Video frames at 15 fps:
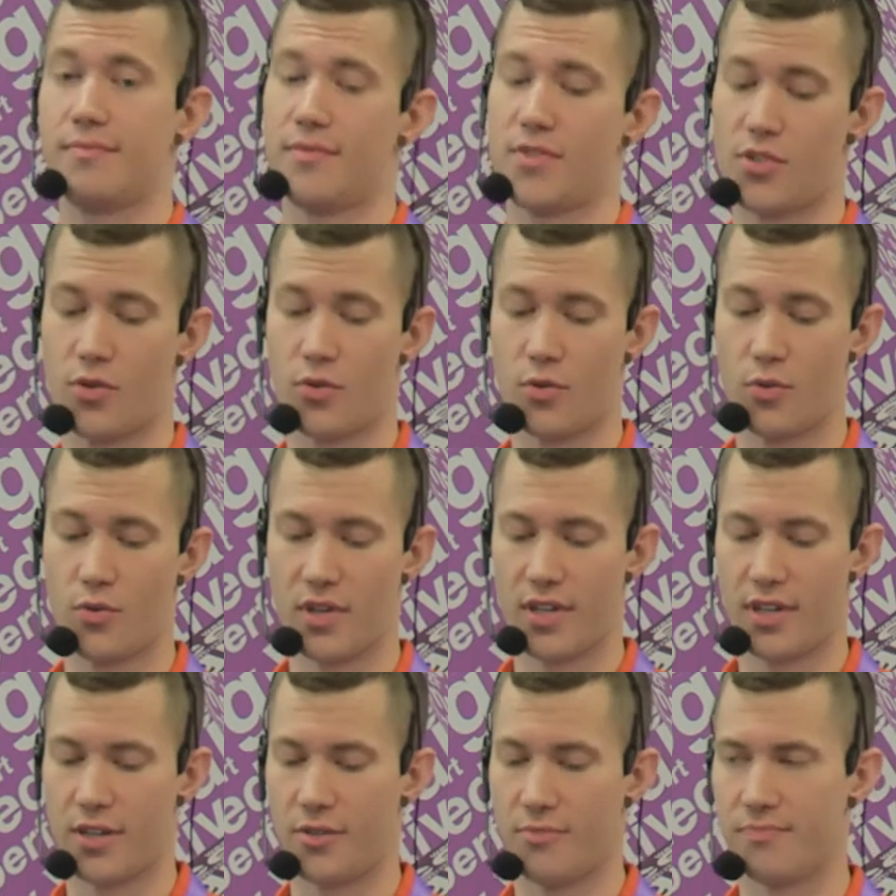So
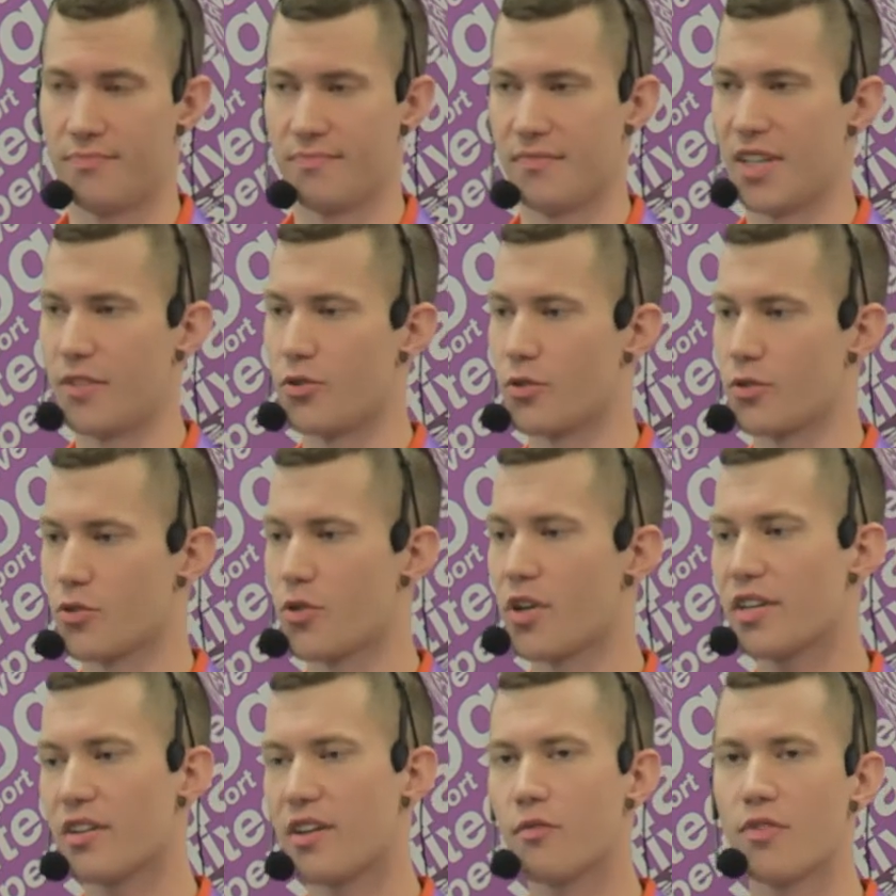um, if you're
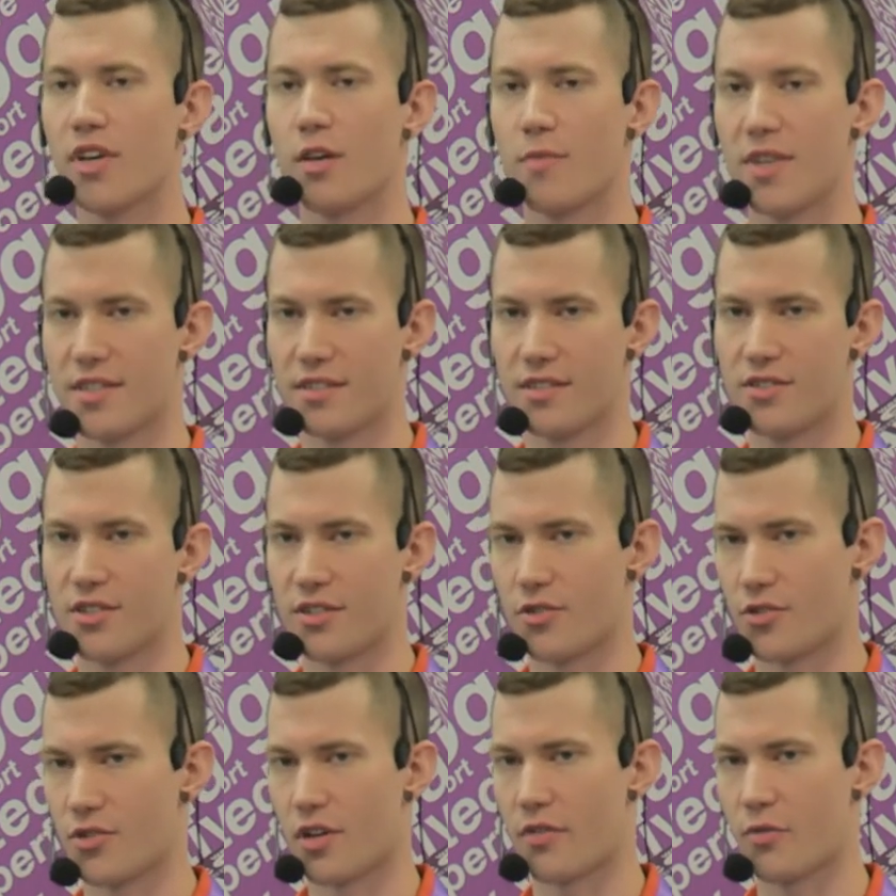trying to convey a message in
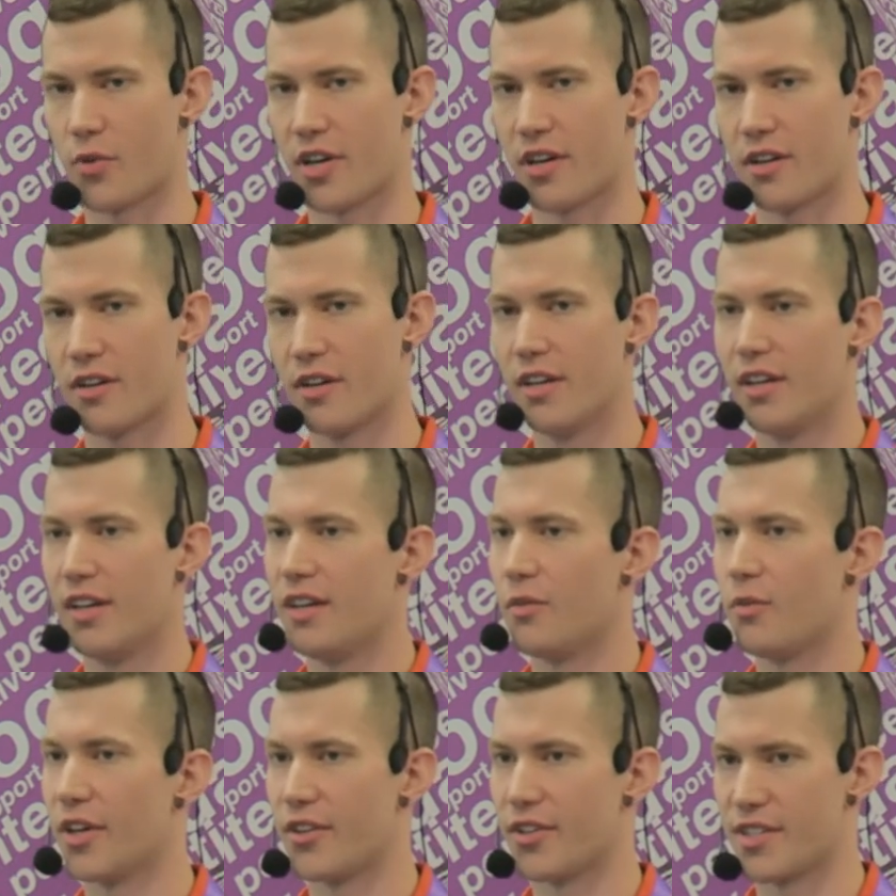your software,
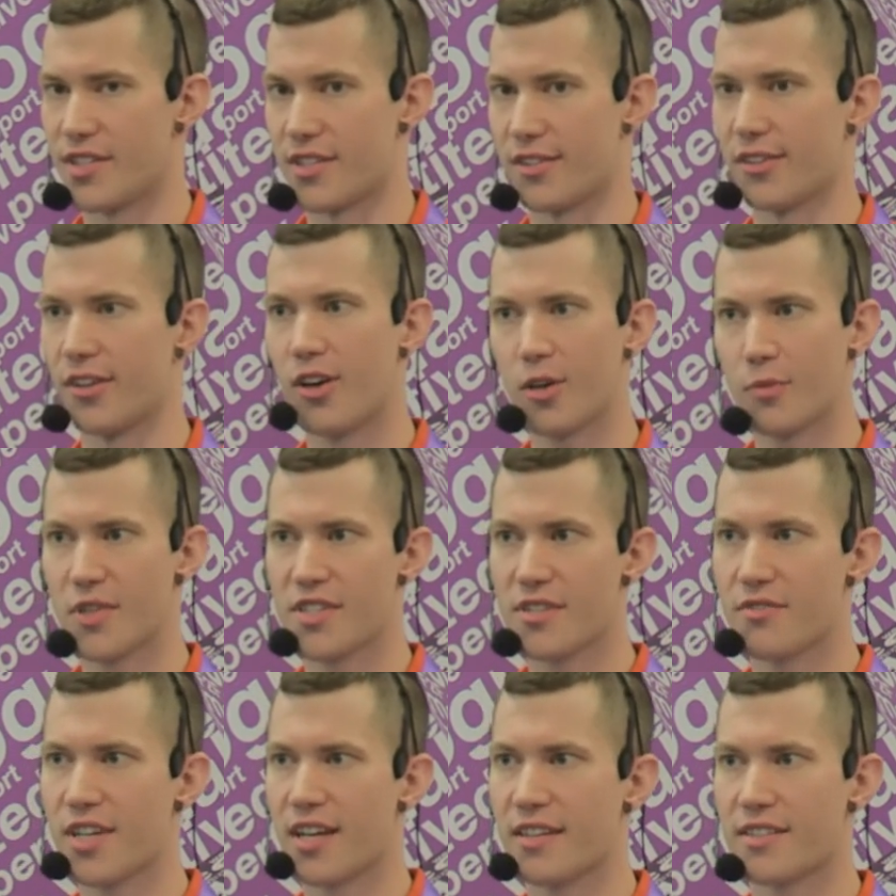whether it's a long piece
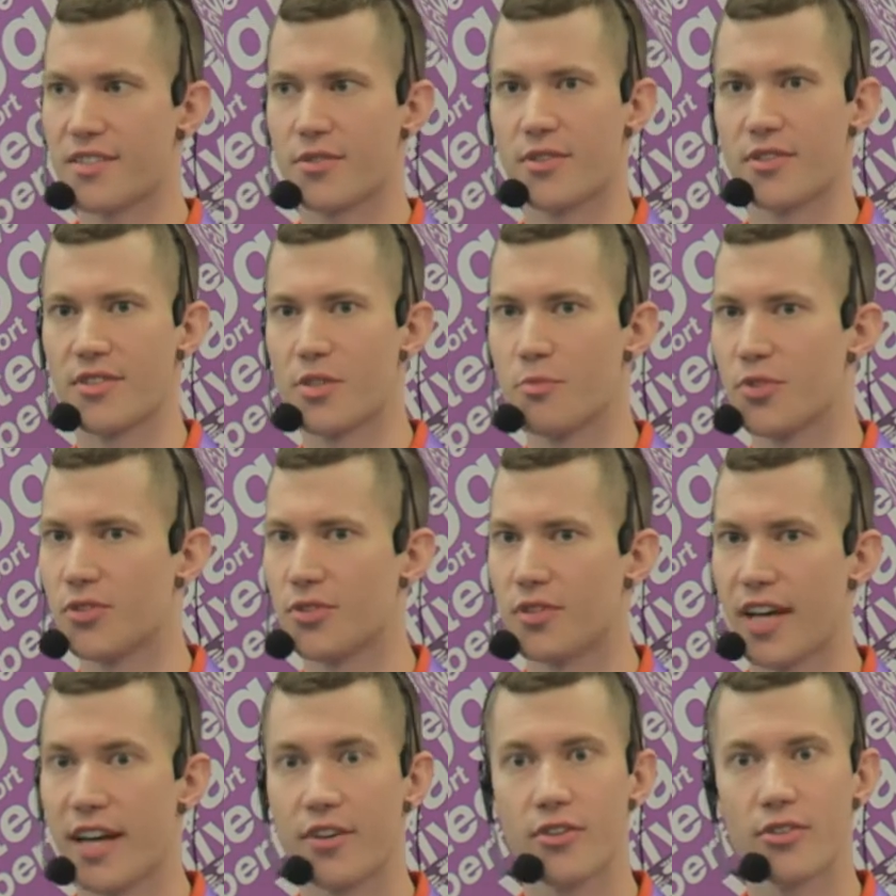of text or a simple
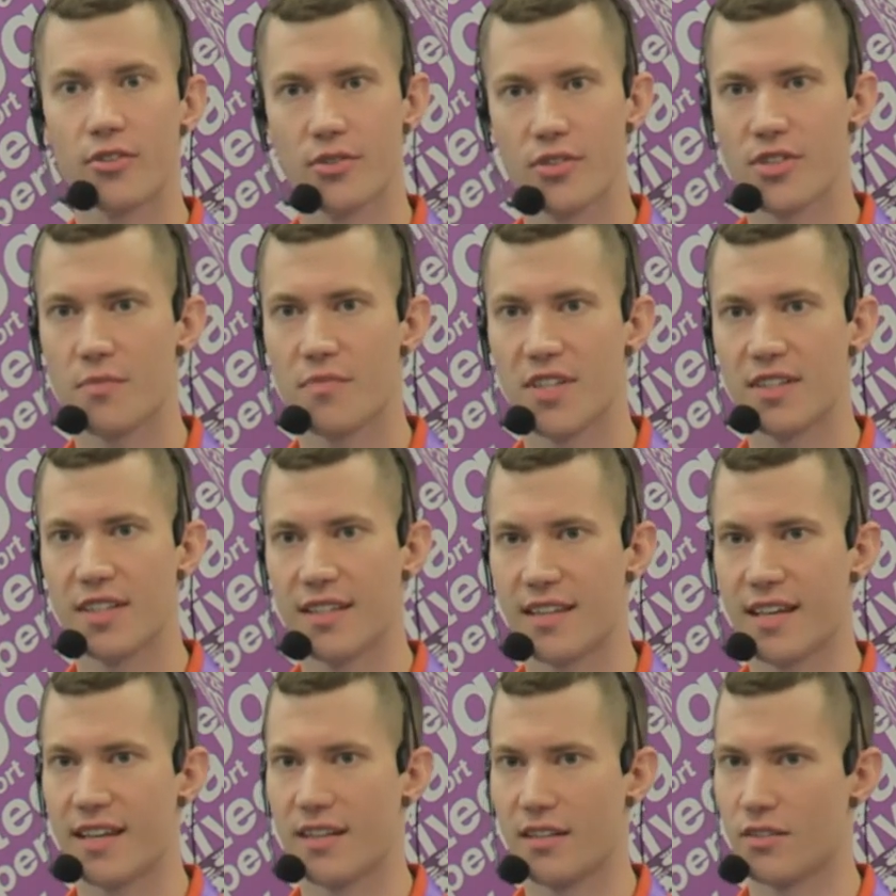header or something like
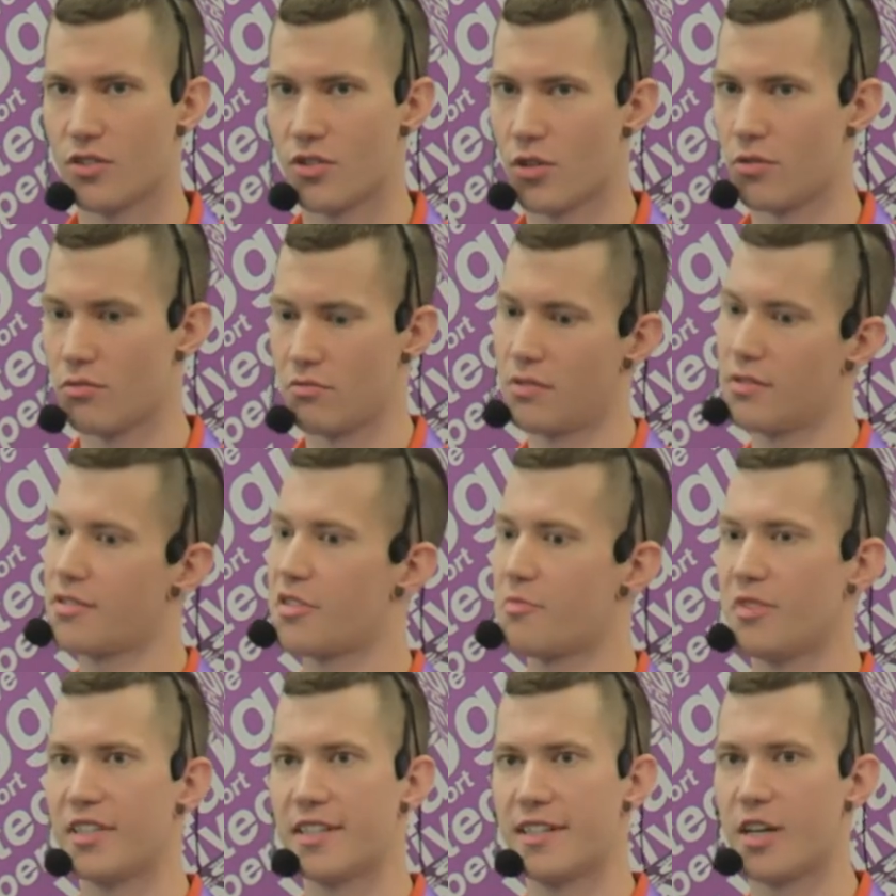that, don't
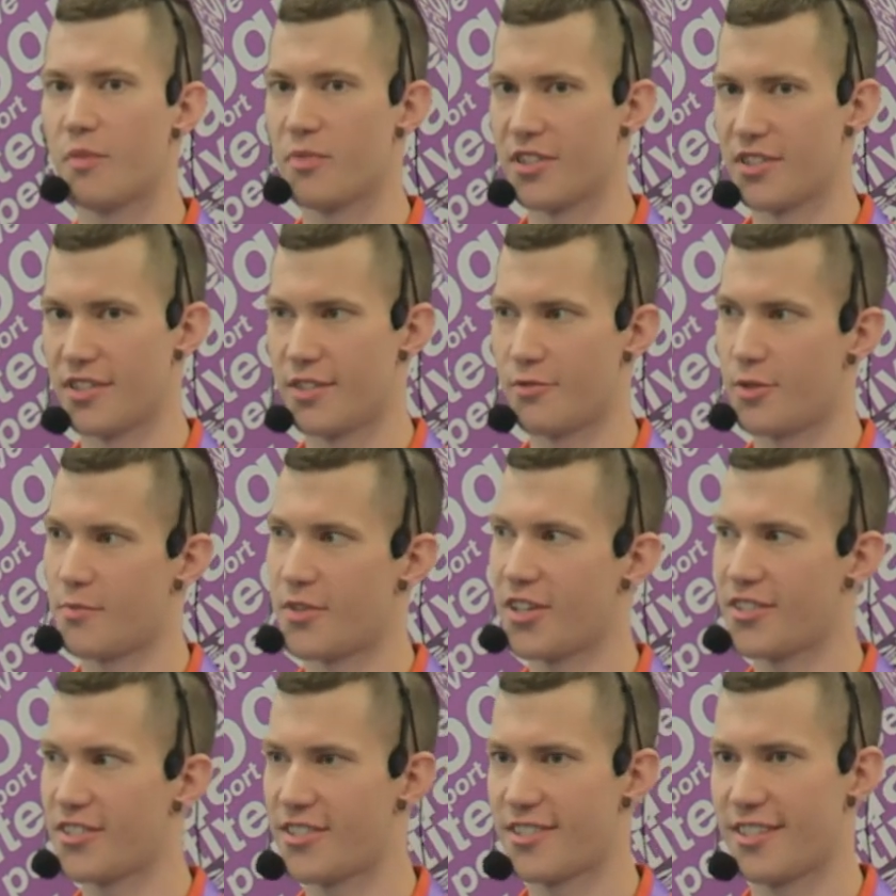split it up into different
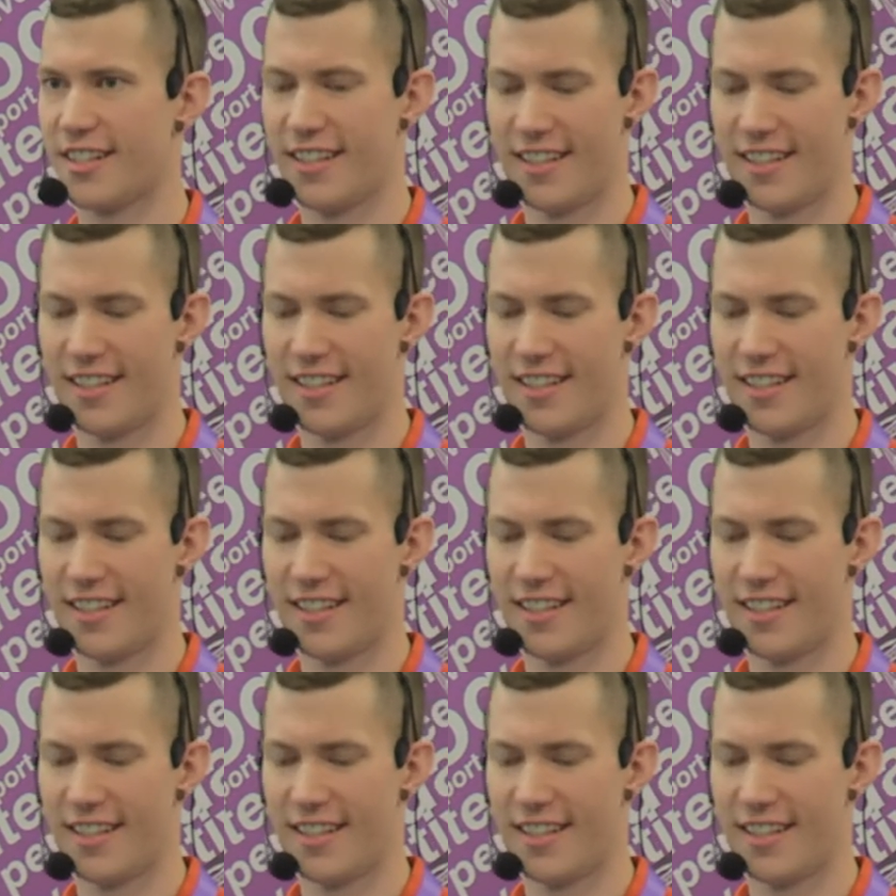parts.